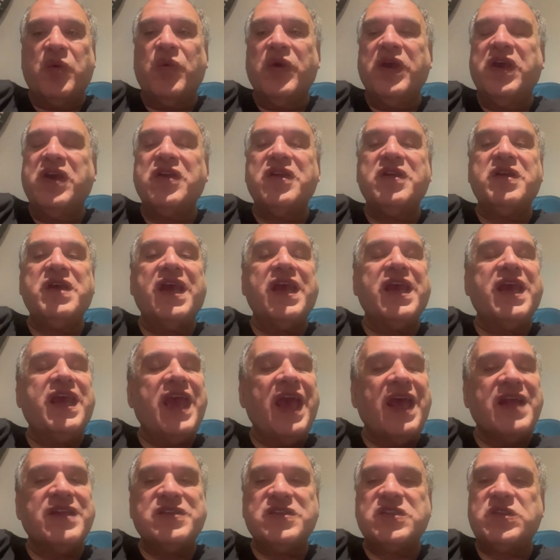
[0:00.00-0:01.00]
We're going to,
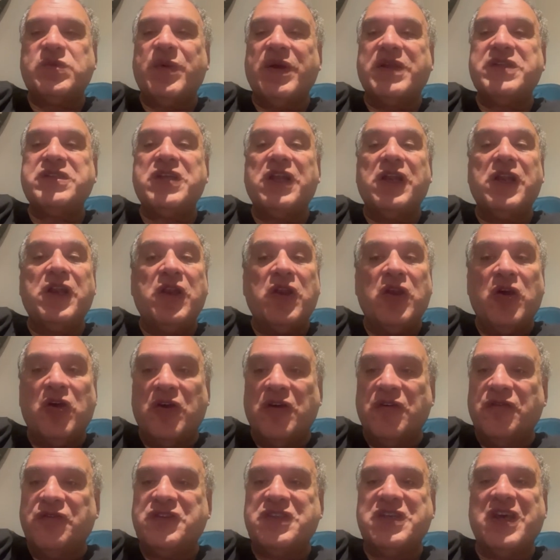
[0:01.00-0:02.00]
again, spend a lot
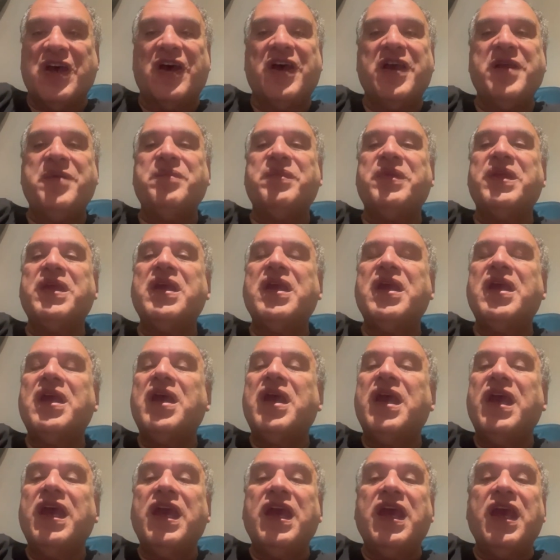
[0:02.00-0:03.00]
of time
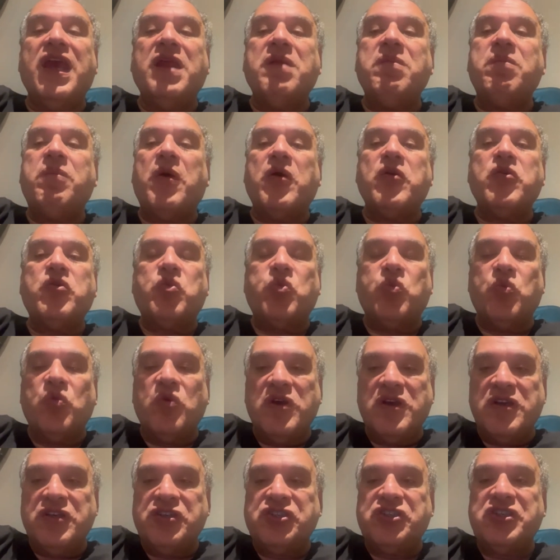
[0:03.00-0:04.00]
in both
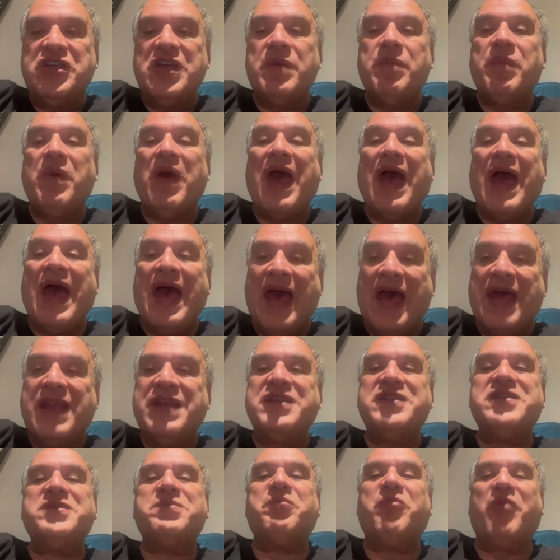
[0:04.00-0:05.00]
worship
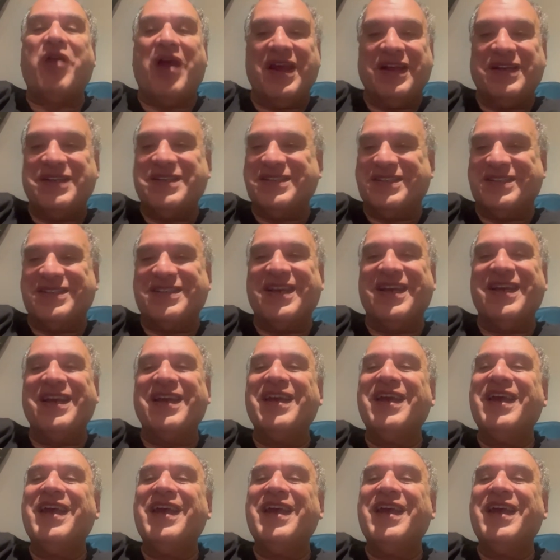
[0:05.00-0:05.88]
and practicing